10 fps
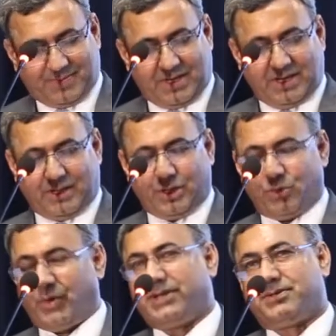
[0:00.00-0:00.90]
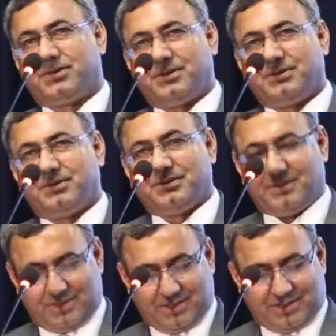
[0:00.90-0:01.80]
in the US.
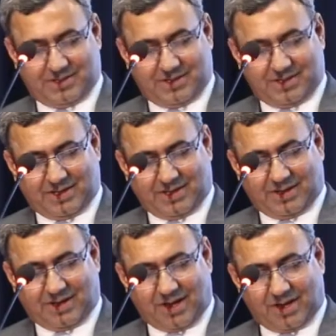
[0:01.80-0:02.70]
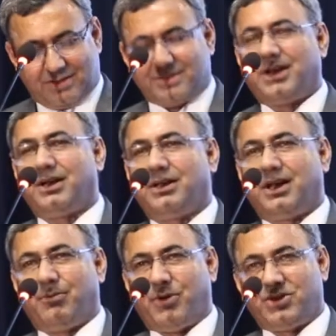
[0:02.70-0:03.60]
Current
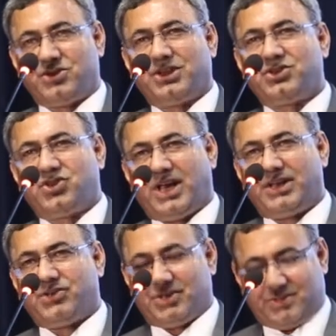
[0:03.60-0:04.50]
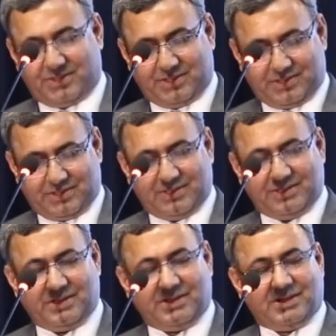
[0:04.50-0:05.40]
and emerging challenges.
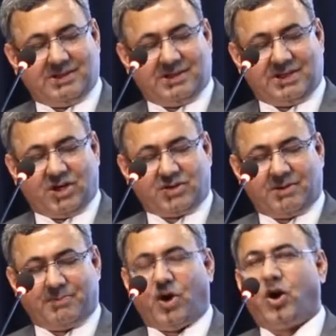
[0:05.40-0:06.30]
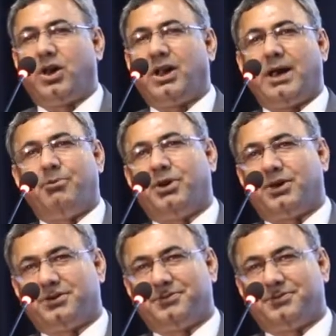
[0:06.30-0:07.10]
Dr. Paul Ebner.